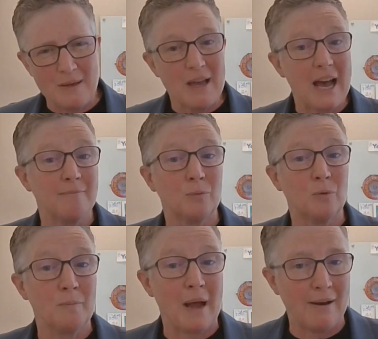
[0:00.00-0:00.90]
Maybe I have
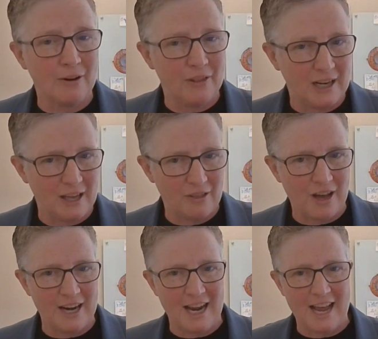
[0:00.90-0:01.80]
more power than I thought I